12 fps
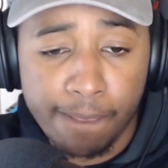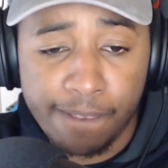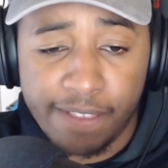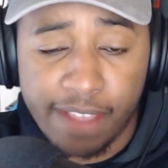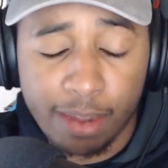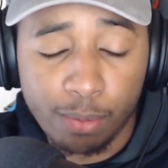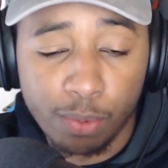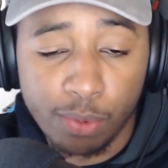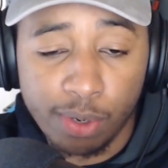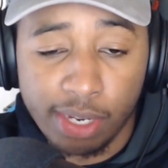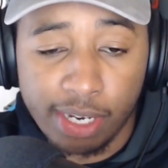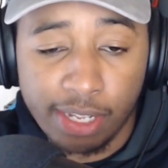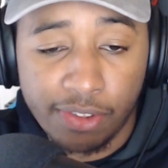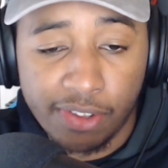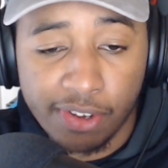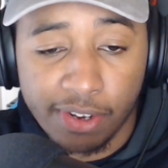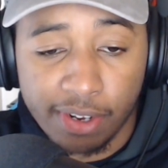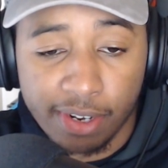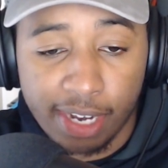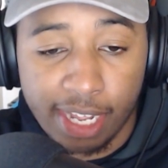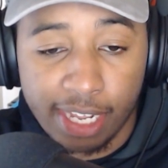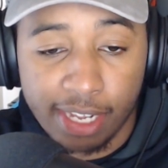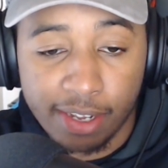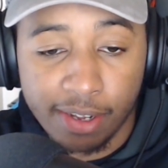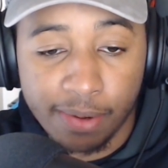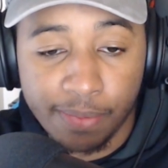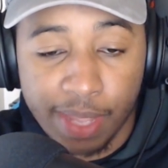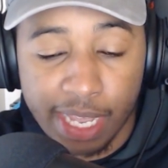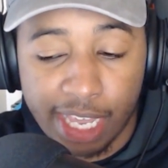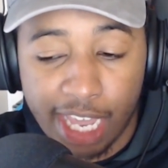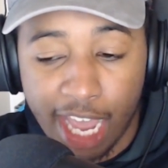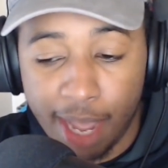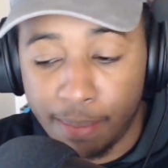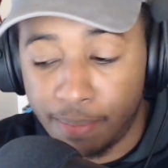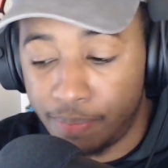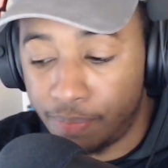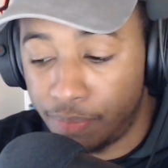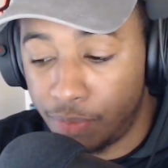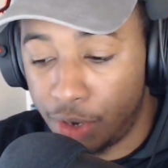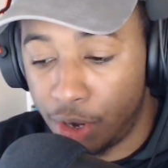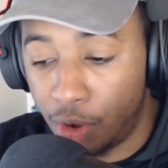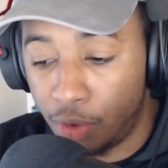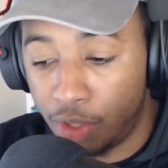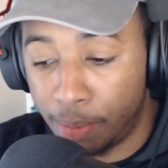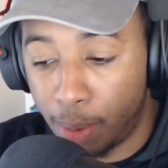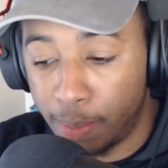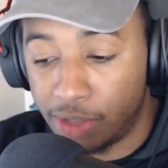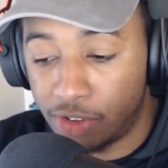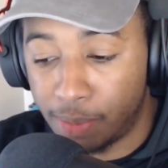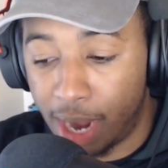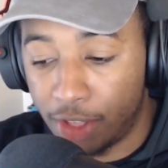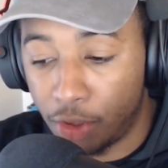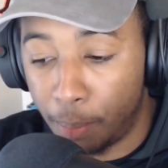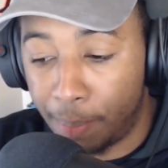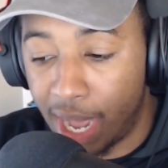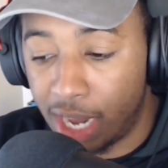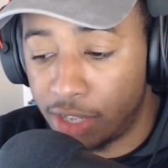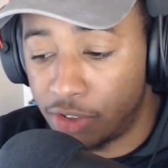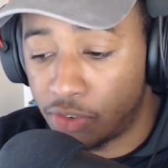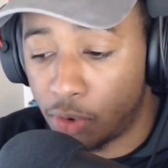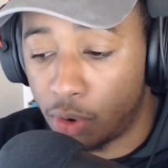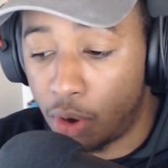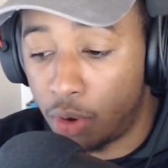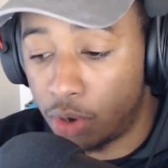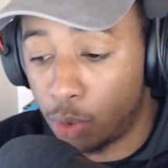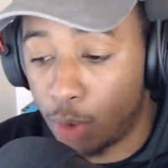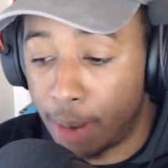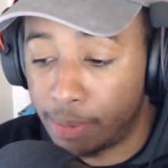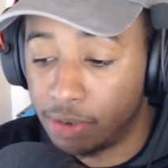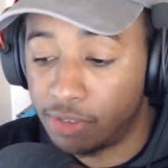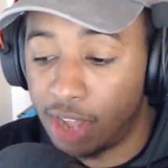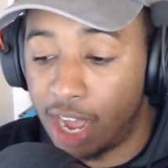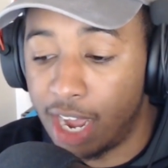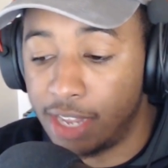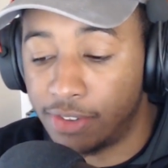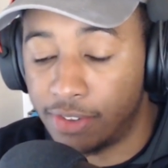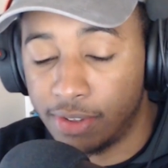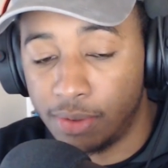really took like, it kept, the momentum either balanced or on the Raptors side,